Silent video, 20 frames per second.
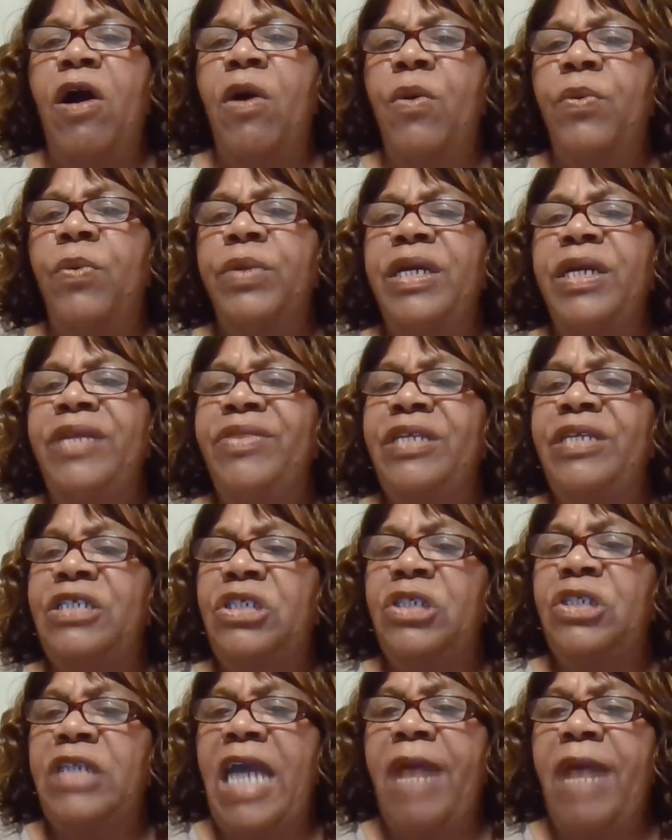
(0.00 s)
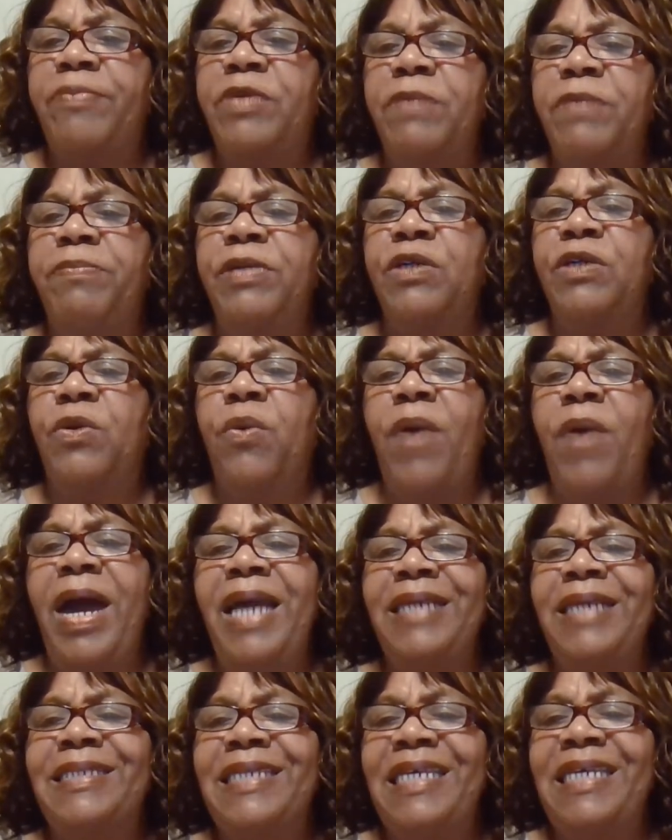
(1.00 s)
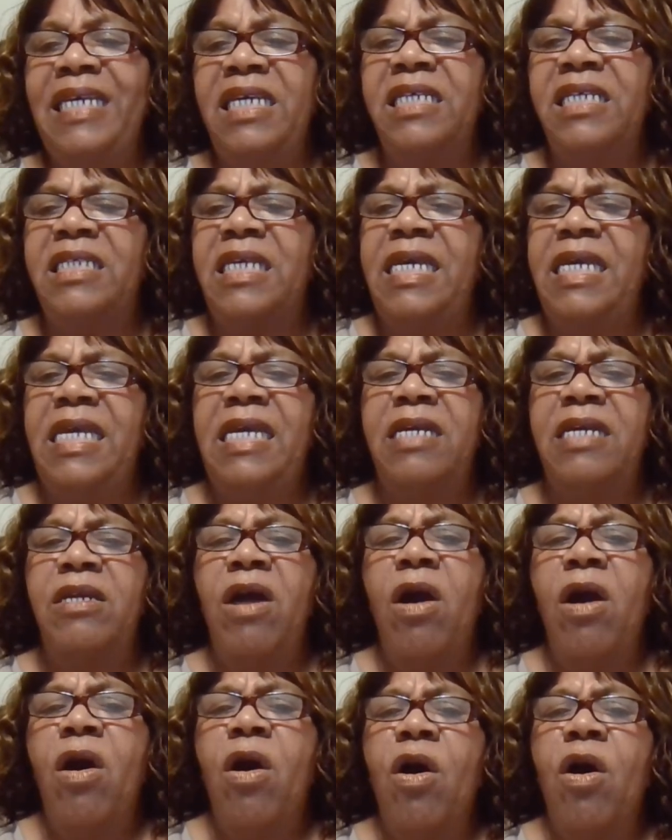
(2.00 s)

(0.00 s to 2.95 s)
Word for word: on in this chapter, but Christ is head